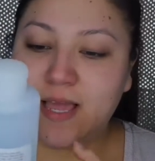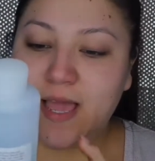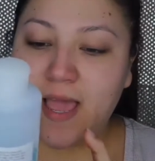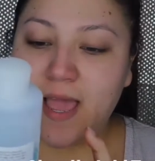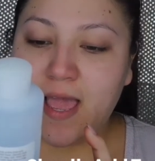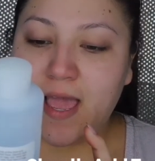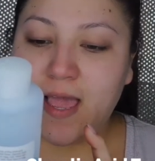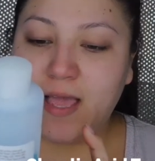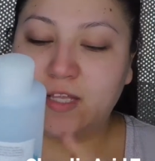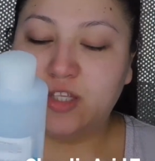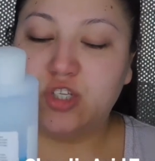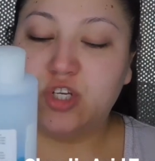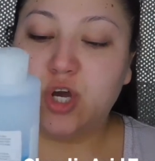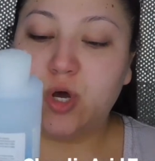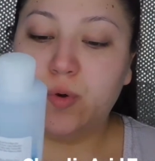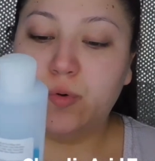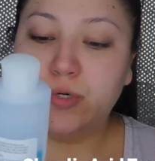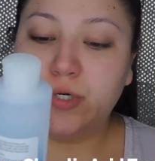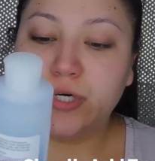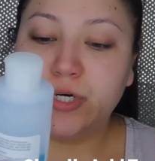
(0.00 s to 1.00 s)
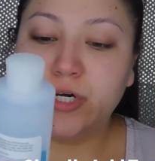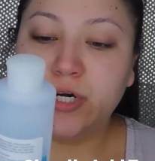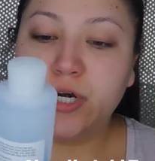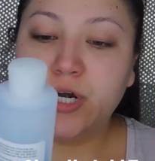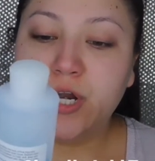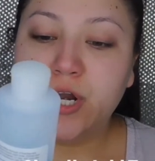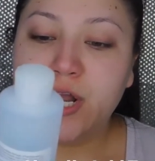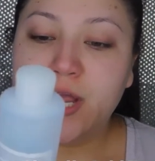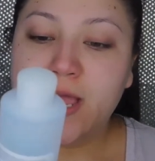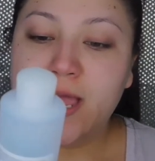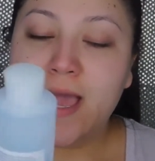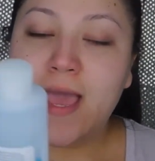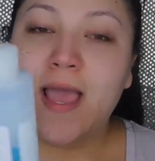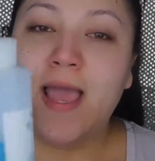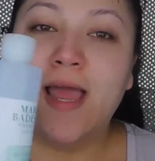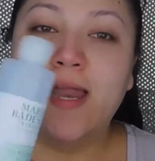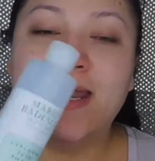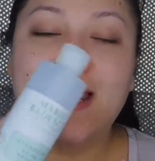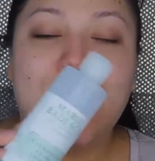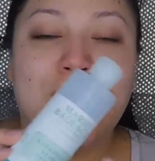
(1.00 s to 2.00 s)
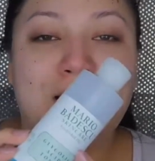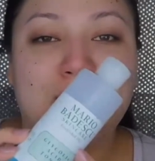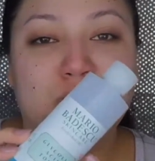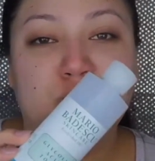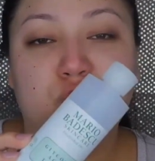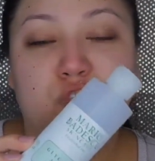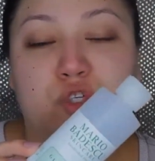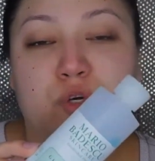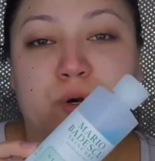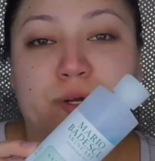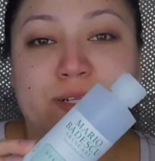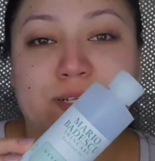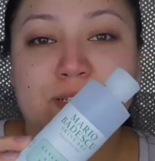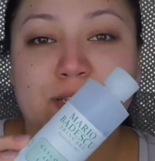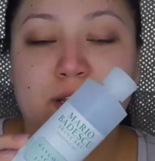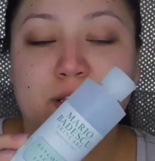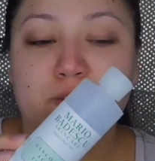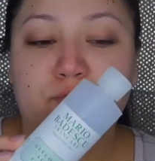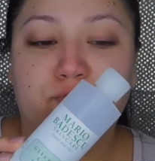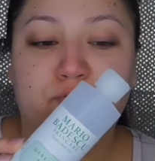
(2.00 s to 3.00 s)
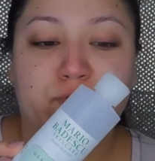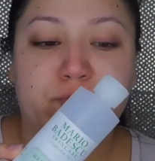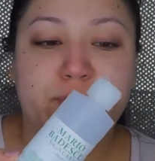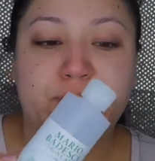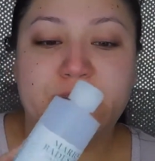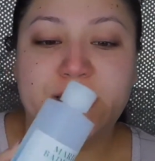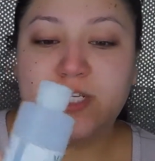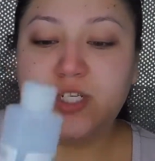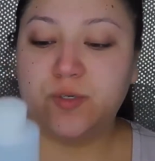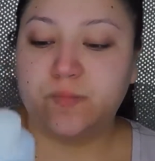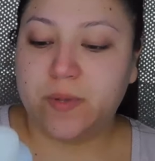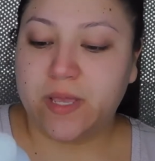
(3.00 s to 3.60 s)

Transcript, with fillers: a toner and I like to store this on the fridge